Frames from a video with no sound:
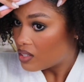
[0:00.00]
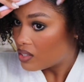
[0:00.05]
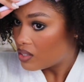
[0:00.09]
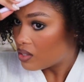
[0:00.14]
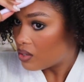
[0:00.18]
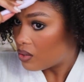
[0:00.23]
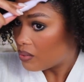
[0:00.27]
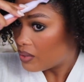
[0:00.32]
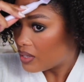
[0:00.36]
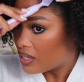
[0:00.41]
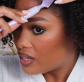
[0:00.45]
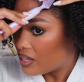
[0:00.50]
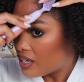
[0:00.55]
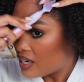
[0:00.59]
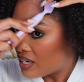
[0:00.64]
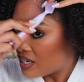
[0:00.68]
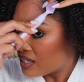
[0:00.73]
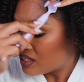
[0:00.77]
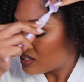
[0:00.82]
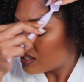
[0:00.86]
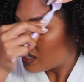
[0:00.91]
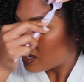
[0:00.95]
So we
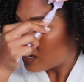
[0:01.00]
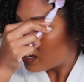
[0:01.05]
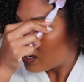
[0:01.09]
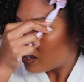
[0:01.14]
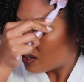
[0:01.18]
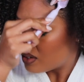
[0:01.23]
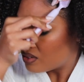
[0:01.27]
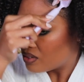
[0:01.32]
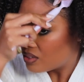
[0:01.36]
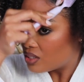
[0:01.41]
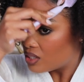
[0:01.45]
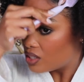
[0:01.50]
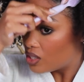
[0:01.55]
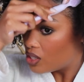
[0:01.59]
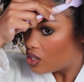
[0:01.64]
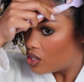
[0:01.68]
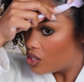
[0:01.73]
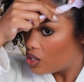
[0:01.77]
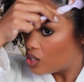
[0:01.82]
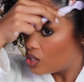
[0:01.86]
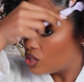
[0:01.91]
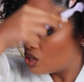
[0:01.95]
lay it down,
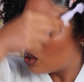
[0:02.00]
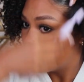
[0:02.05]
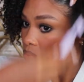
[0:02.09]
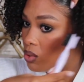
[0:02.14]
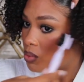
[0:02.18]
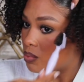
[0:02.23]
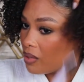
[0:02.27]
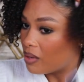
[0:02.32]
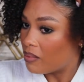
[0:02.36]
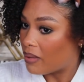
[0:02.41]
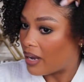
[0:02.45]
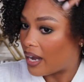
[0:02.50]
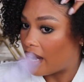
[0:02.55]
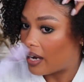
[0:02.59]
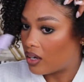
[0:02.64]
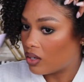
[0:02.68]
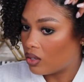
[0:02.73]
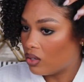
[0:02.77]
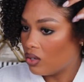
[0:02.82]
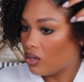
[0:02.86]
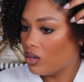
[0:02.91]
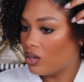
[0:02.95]
swoop it back.
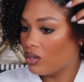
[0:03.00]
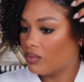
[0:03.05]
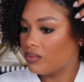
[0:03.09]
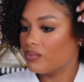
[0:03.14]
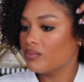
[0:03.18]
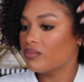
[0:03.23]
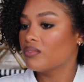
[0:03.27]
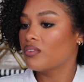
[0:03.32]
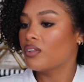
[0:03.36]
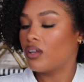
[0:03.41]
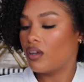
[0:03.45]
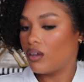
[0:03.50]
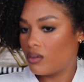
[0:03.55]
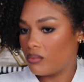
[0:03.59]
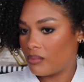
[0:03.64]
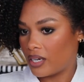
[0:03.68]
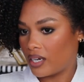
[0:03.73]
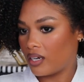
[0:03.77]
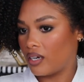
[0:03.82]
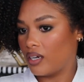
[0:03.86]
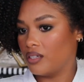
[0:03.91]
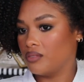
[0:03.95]
Ooh! Oh
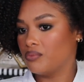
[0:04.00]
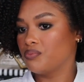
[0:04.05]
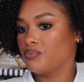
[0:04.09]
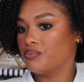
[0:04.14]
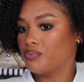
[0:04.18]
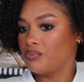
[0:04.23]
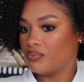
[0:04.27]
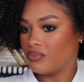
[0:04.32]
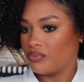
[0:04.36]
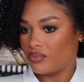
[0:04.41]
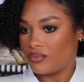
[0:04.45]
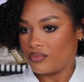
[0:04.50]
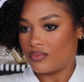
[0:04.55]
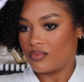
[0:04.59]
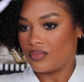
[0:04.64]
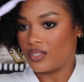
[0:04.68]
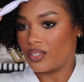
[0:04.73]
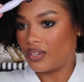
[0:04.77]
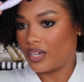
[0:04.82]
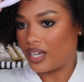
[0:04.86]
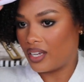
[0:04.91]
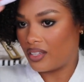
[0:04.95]
my God.
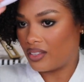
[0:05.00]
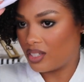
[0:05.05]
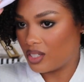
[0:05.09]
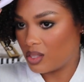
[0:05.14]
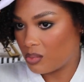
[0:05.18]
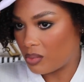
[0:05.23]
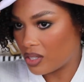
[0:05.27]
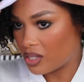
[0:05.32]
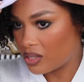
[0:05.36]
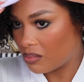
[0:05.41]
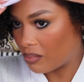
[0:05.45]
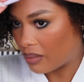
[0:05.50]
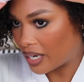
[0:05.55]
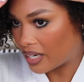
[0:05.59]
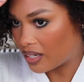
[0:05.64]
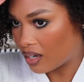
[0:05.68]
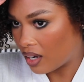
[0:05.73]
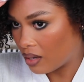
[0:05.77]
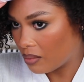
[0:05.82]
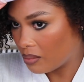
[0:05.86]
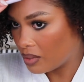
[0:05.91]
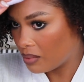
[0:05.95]
Okay, this brush might
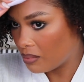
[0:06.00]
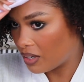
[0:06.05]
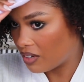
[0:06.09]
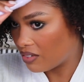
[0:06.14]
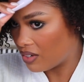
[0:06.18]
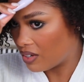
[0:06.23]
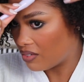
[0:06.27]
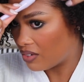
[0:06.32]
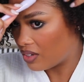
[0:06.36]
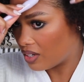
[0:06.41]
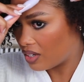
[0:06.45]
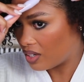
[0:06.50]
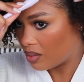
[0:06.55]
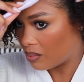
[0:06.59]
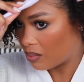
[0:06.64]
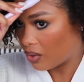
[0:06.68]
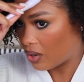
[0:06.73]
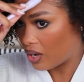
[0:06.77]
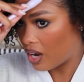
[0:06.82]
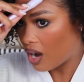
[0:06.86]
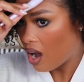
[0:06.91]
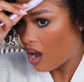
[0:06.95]
not be my favorite anymore.